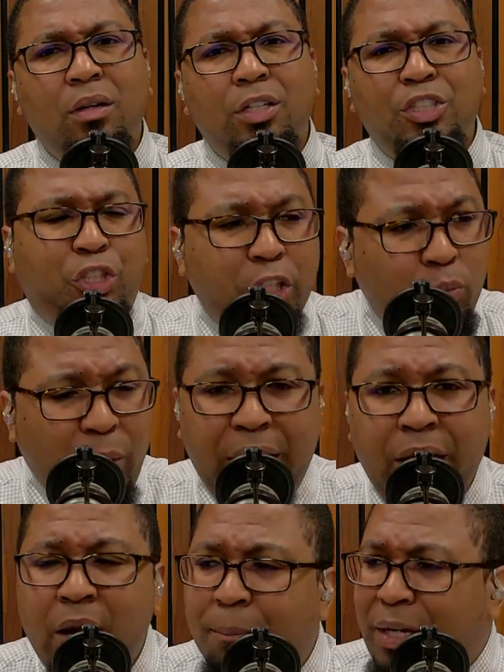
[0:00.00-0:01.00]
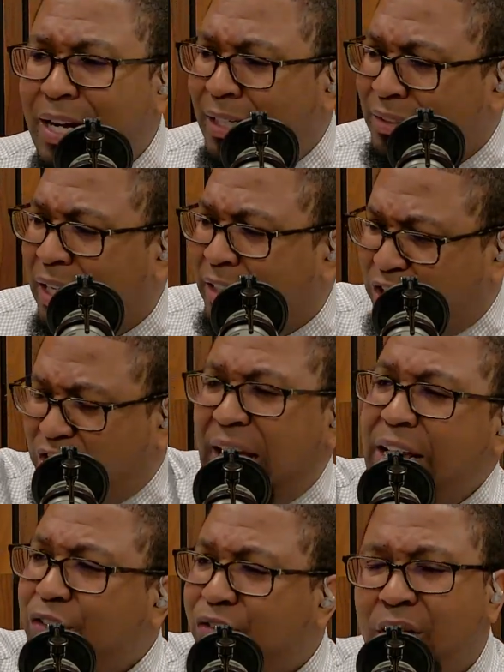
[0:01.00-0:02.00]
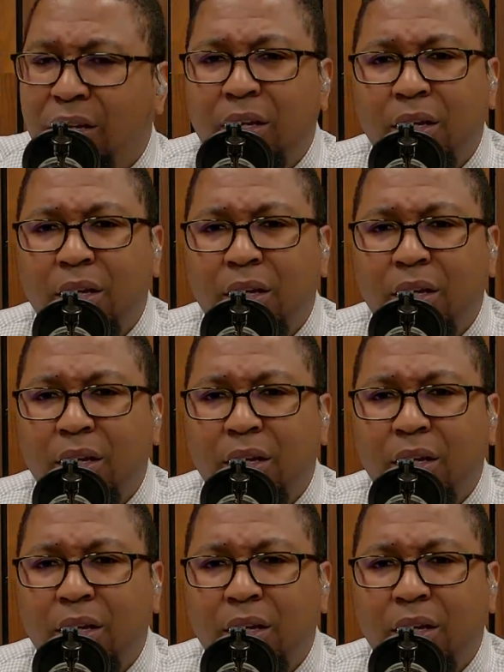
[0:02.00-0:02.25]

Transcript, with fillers: Should we? Because states,